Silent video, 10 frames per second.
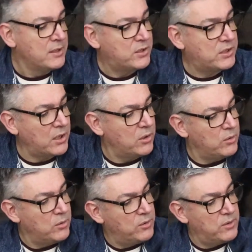
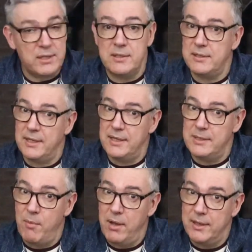So this
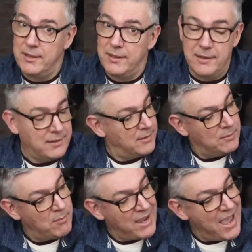is my
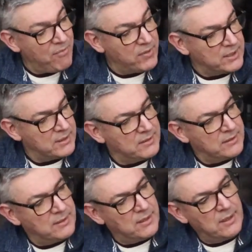my effort.
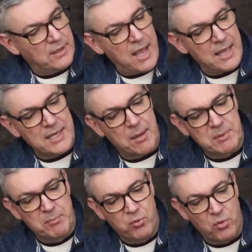
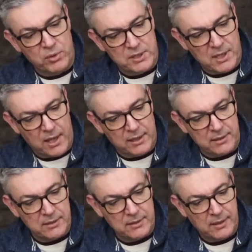Adnams Broadside.